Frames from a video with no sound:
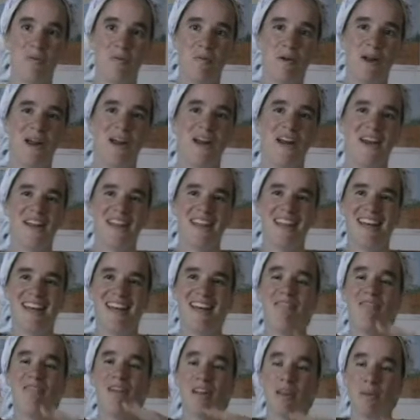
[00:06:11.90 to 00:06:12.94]

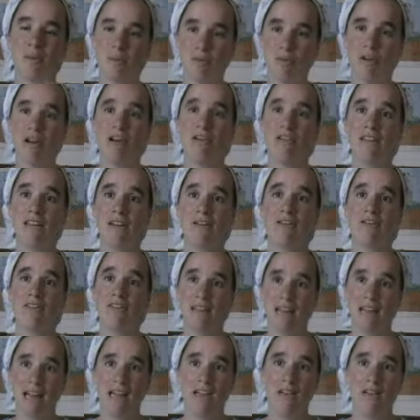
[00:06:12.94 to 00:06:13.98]
where the prayer leader
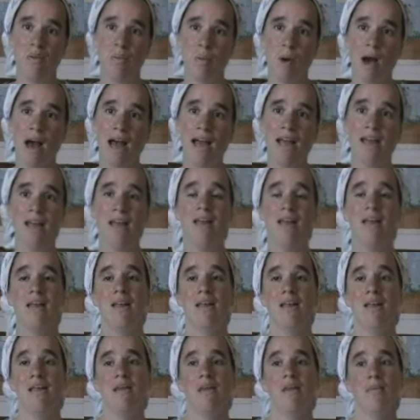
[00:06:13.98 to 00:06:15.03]
stands. Why?
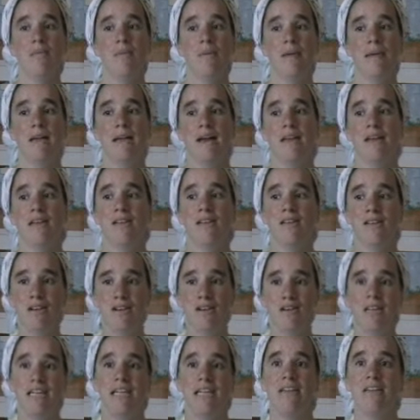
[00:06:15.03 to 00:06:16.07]
Because the
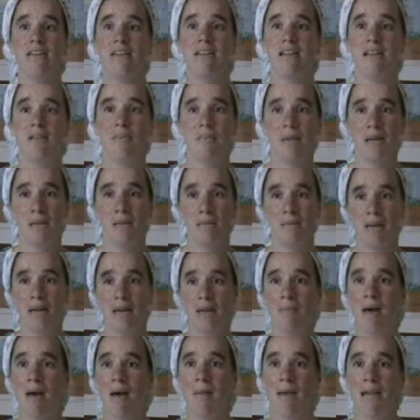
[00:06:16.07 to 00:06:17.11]
Torah teaches us, mina
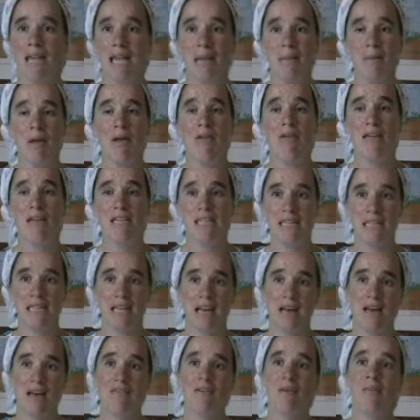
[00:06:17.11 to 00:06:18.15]
ma'amakim
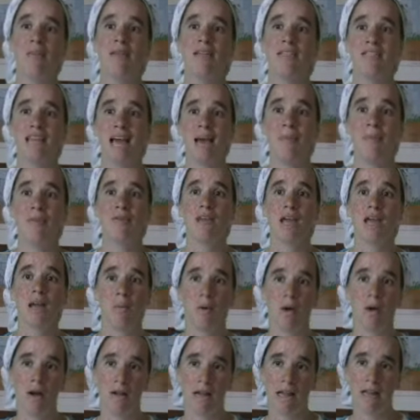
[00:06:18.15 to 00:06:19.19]
karatiyah, from the depths I
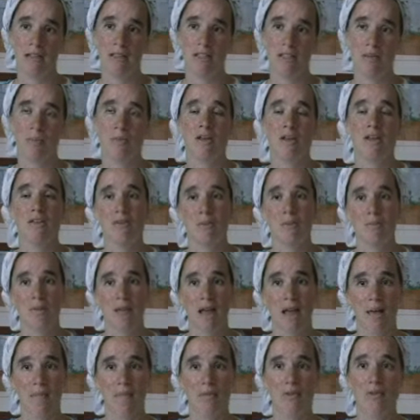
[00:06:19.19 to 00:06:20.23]
will call out to you. I'm sorry, from
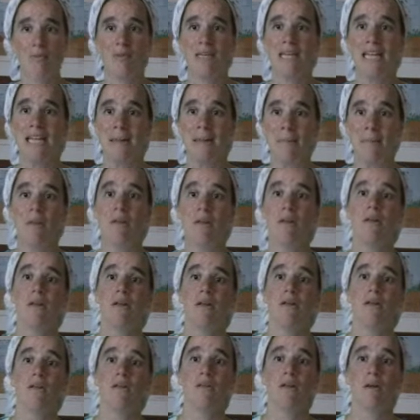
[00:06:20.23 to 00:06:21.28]
Psalms, from Tehillim.
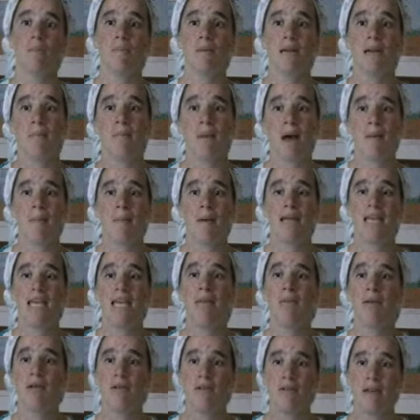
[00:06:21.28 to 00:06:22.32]
So mina
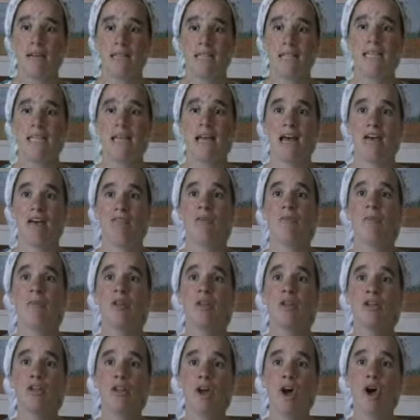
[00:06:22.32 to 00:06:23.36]
ma'amakim karatiyah, from
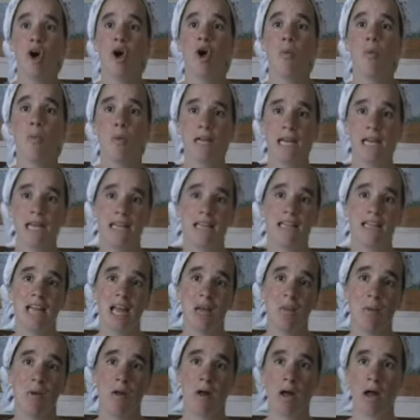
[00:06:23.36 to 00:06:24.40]
the low places
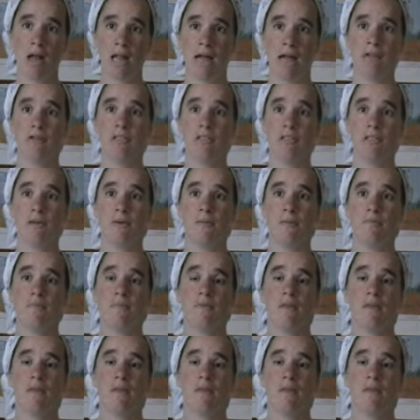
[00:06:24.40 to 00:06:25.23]
I will call out to you.